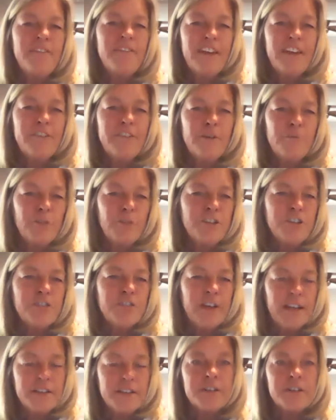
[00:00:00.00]
my favorite
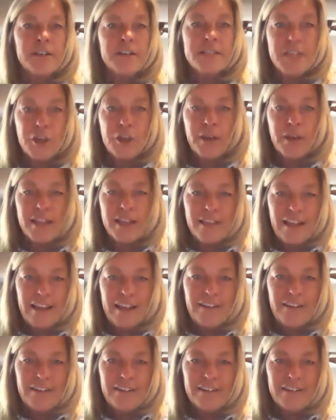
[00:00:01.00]
moisturizer is the green
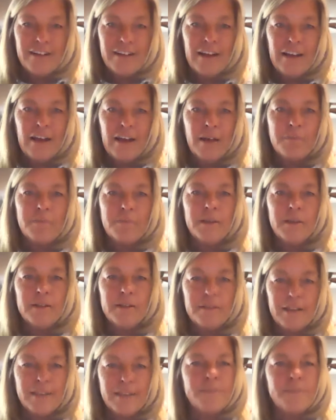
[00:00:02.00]
line.
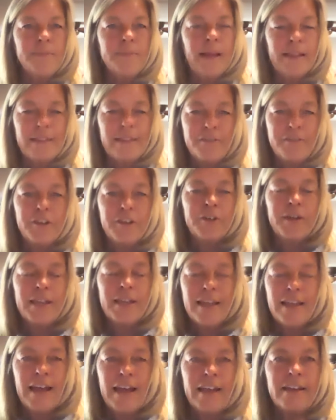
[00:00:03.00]
I love the
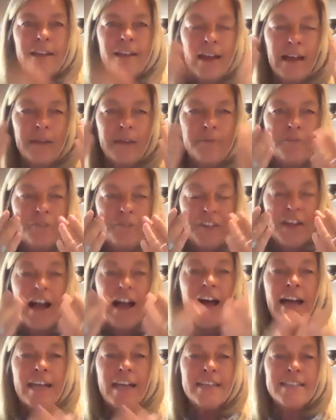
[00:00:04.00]
green line for the
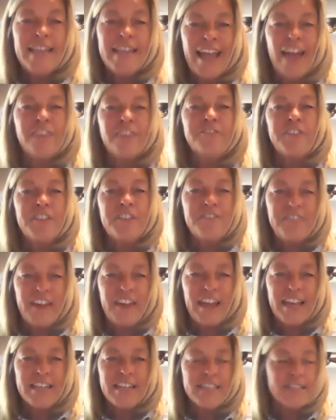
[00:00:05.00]
eyes and for the
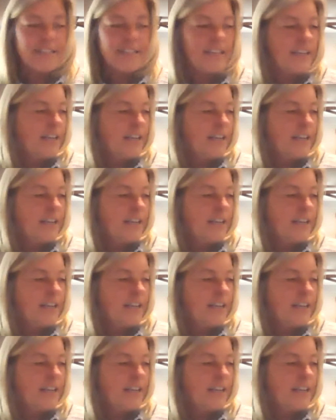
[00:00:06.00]
face.